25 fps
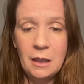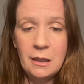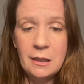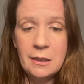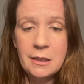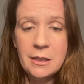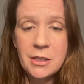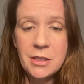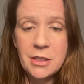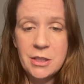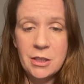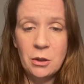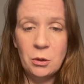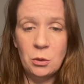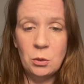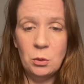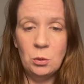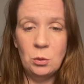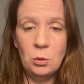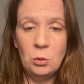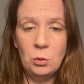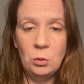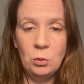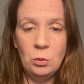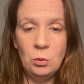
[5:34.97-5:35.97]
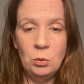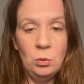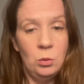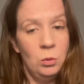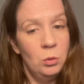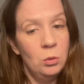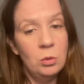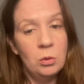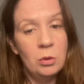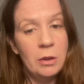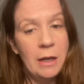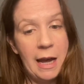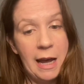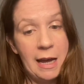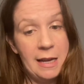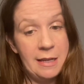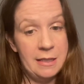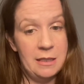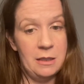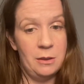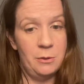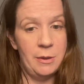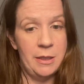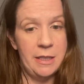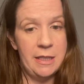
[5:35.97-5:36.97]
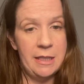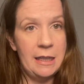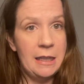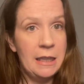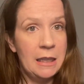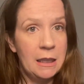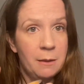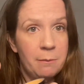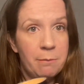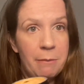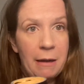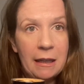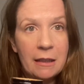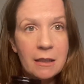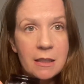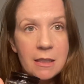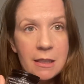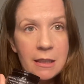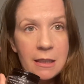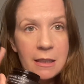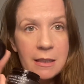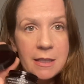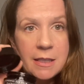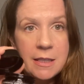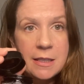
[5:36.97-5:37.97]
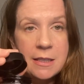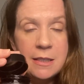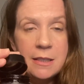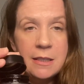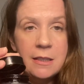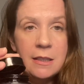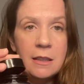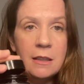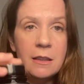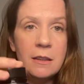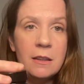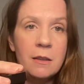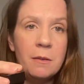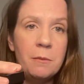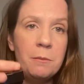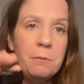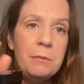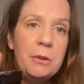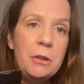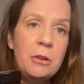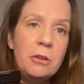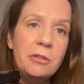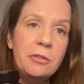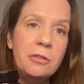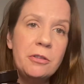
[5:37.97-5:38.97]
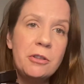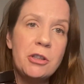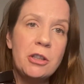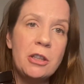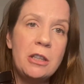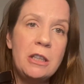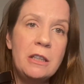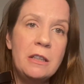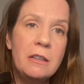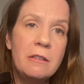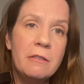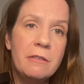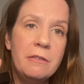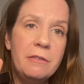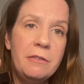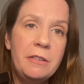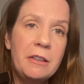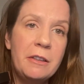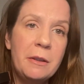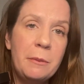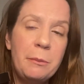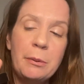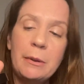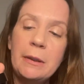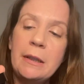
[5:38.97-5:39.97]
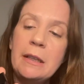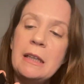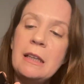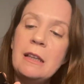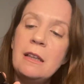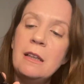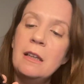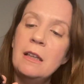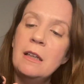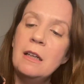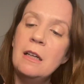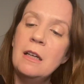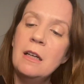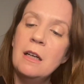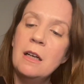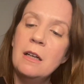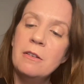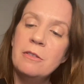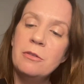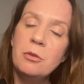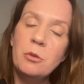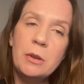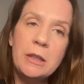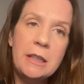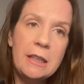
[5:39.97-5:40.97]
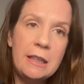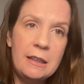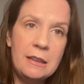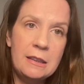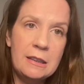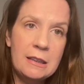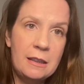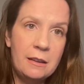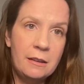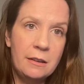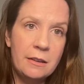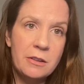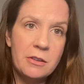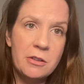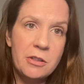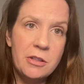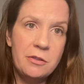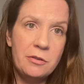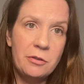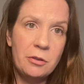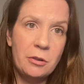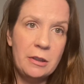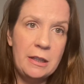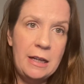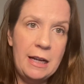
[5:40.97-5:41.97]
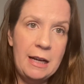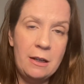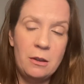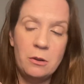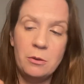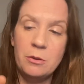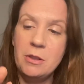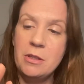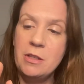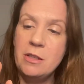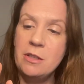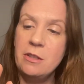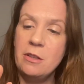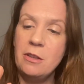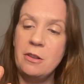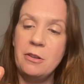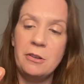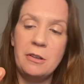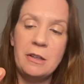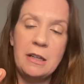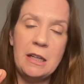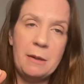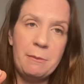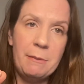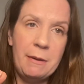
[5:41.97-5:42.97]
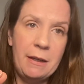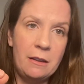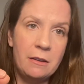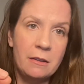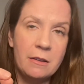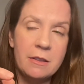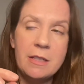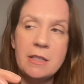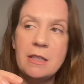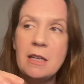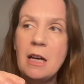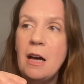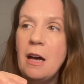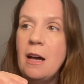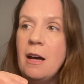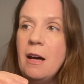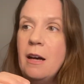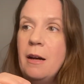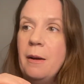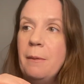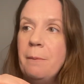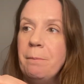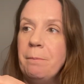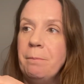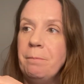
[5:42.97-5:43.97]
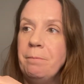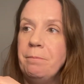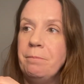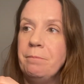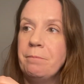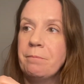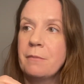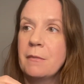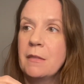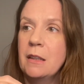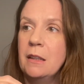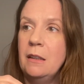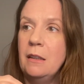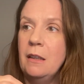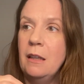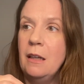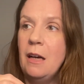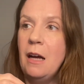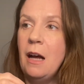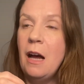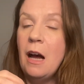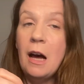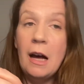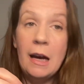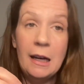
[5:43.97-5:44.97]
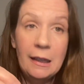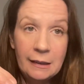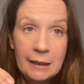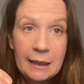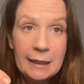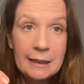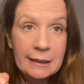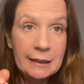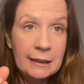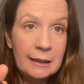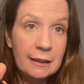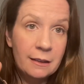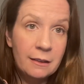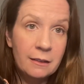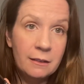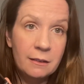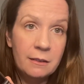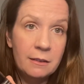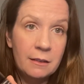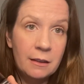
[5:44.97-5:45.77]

So as I was saying, back to this beautiful jar, very pretty, $48 for an ounce, 30 mLs. I like it.